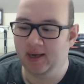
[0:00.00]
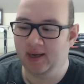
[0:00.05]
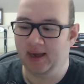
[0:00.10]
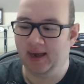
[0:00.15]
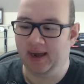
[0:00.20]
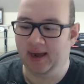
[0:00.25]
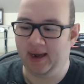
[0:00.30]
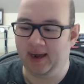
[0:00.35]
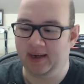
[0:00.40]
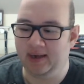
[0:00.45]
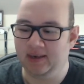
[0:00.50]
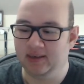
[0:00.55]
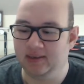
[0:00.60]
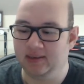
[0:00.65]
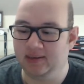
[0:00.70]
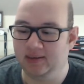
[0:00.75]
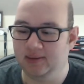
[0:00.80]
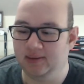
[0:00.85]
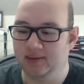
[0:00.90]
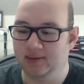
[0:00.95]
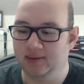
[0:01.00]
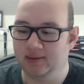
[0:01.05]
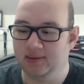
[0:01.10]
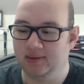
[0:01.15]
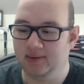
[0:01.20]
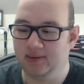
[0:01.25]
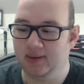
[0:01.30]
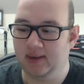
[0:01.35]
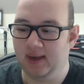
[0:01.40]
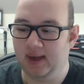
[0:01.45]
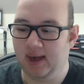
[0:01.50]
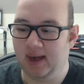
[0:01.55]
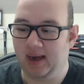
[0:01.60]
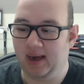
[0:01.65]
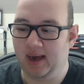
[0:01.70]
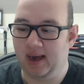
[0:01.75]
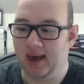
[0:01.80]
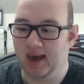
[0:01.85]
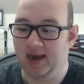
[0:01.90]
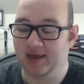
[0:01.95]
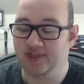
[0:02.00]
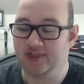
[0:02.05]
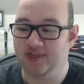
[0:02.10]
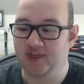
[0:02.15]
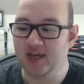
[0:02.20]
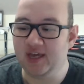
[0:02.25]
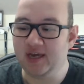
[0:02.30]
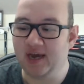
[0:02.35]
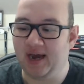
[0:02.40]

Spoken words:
And I think